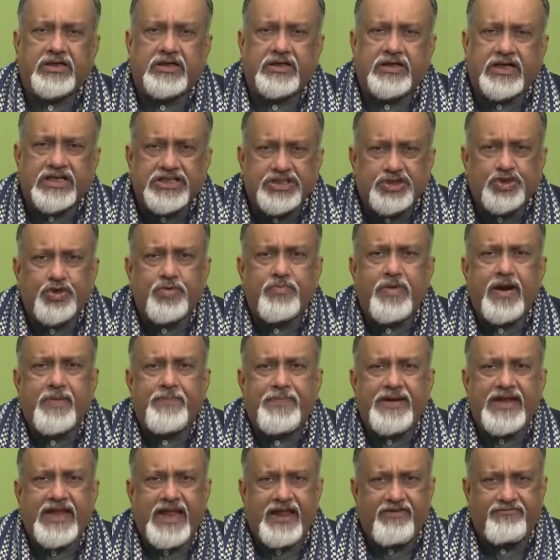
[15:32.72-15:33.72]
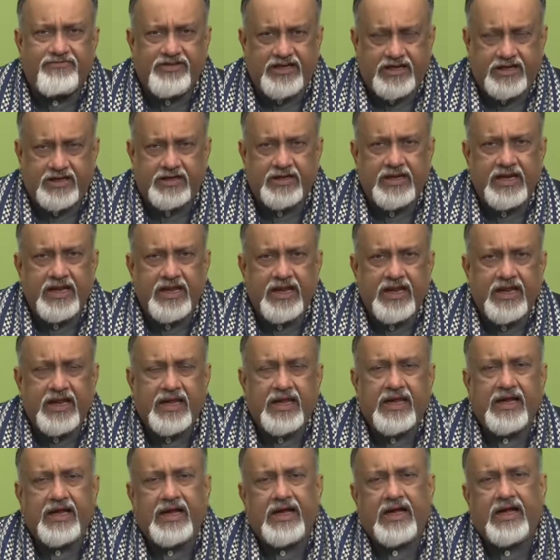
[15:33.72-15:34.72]
consumer behavior
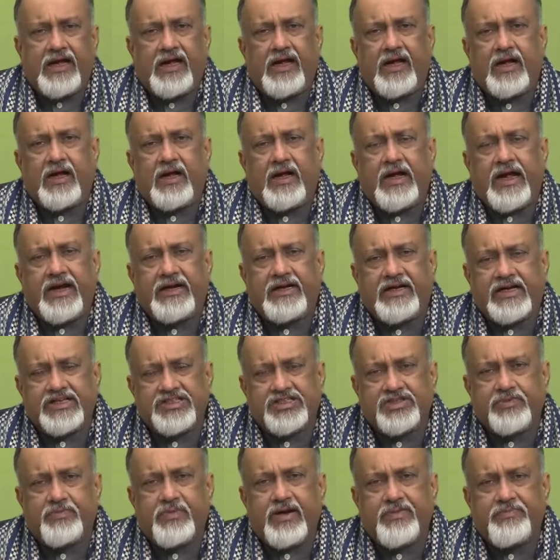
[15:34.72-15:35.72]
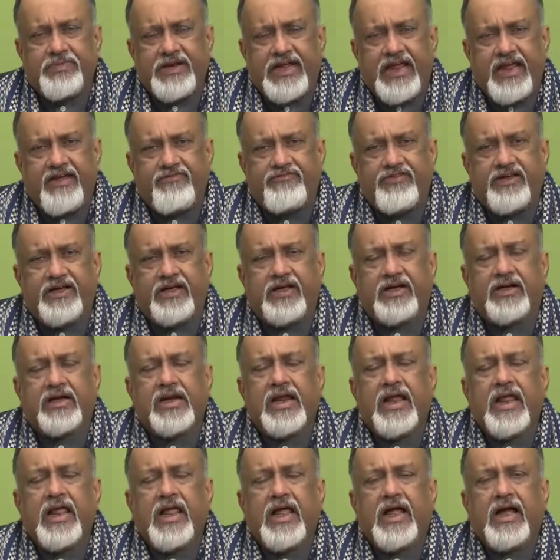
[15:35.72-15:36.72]
and customer behavior
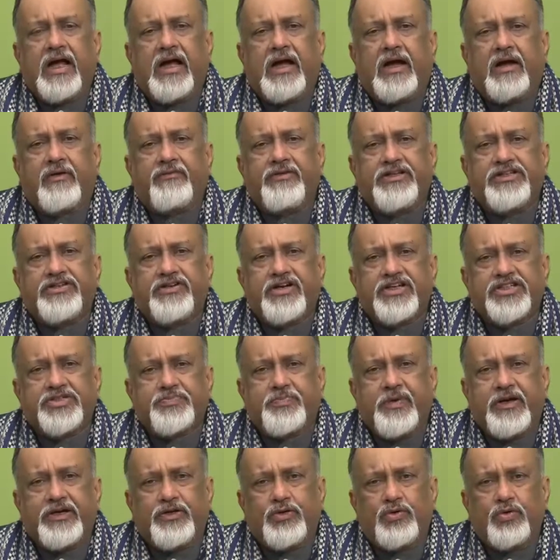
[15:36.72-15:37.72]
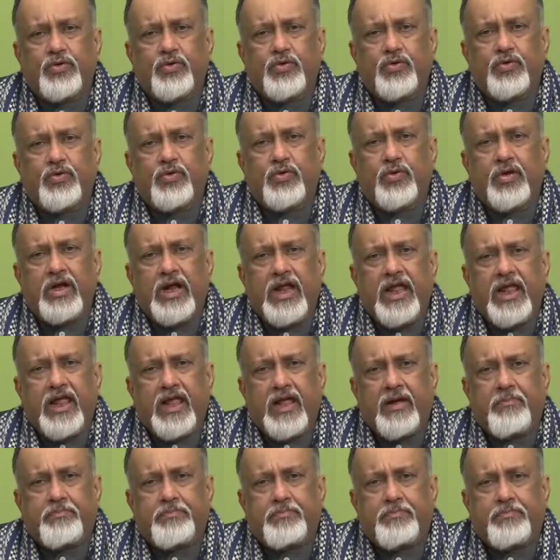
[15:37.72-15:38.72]
with respect to
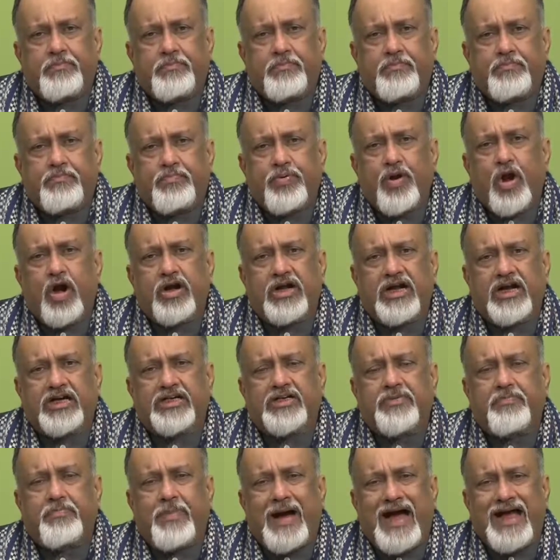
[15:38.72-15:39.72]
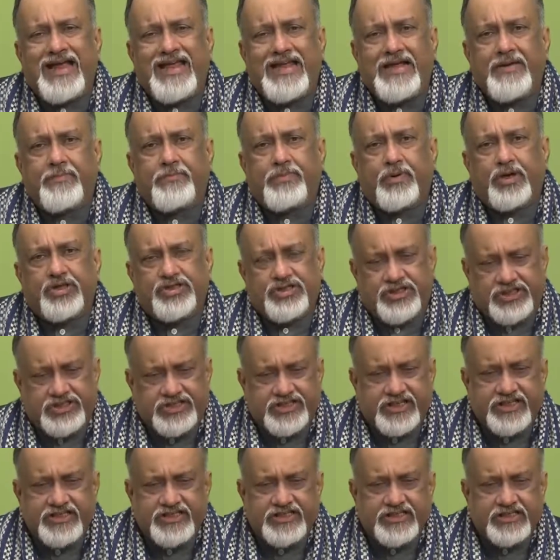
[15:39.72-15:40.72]
product buying
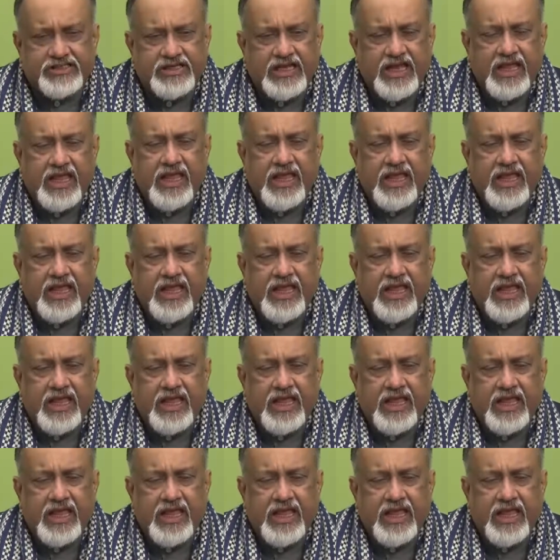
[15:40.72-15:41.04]
processes.